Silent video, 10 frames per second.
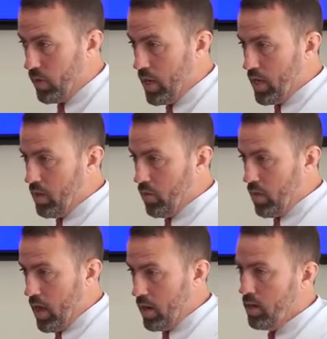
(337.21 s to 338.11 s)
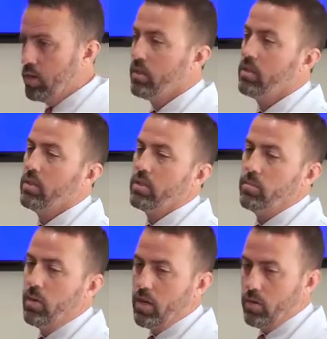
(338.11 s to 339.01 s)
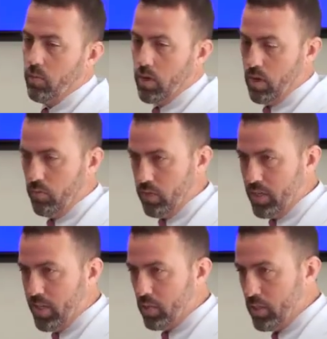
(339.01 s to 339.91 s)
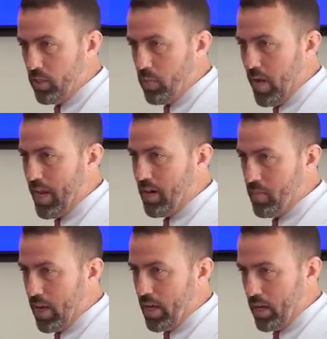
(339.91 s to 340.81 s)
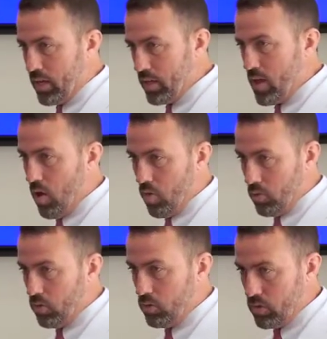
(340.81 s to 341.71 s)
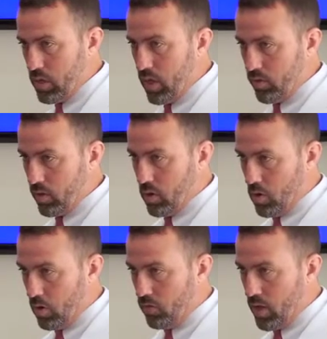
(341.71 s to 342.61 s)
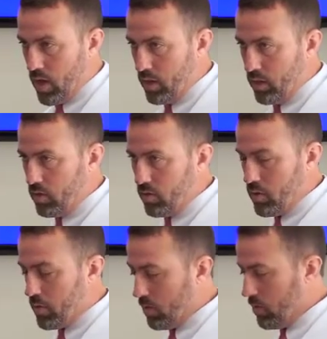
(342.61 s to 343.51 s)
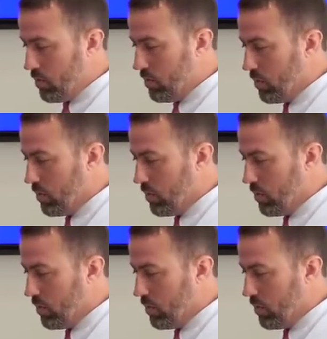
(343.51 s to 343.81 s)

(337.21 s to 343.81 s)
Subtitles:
We can't cure that, but we can hopefully decrease the pain and make it tolerable, and that's the goal of a lot of these treatments,